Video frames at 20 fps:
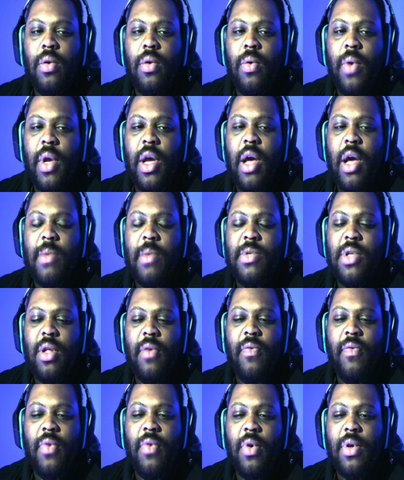when it comes to
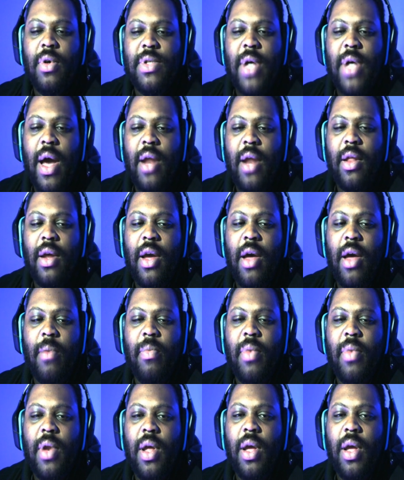the fuel side of the
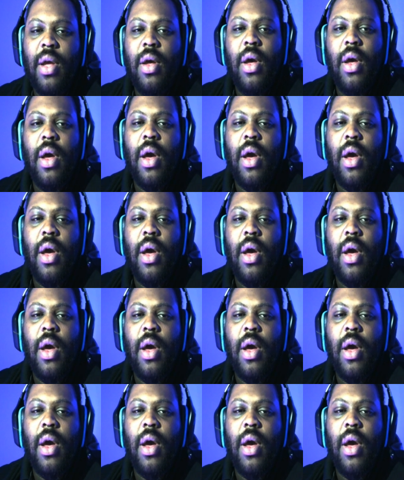company.